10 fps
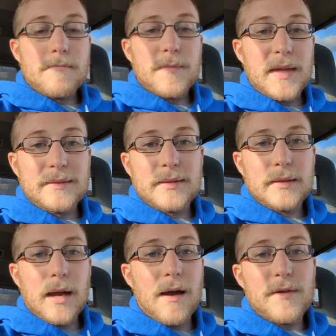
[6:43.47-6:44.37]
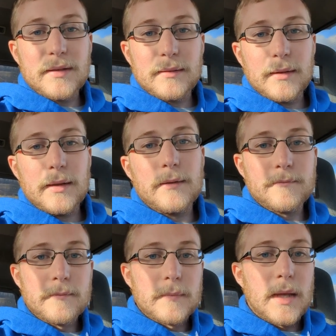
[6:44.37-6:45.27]
This obviously,
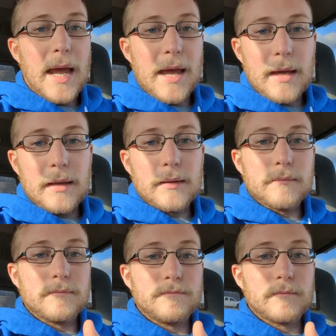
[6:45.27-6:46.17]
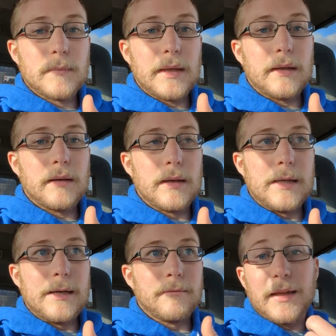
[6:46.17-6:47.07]

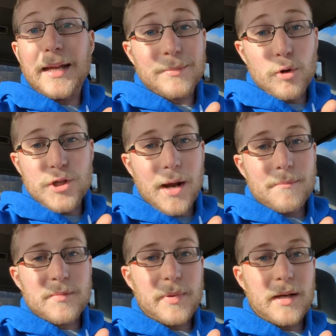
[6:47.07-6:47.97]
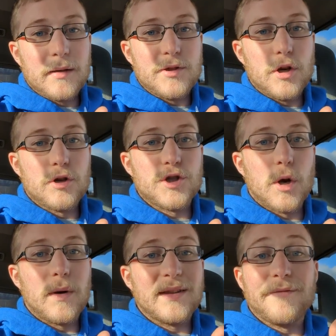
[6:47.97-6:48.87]
lands more jobs because you're
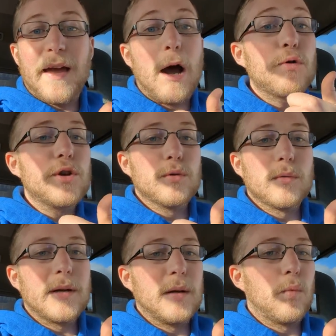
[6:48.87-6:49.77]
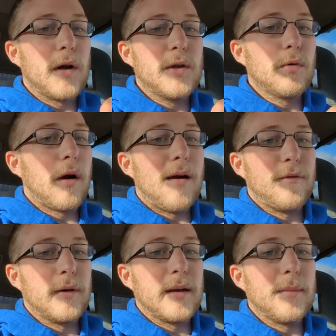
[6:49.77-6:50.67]
showing the value in what you are
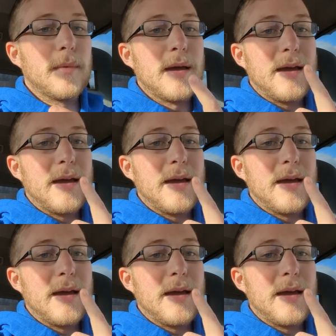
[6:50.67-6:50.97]
offering them.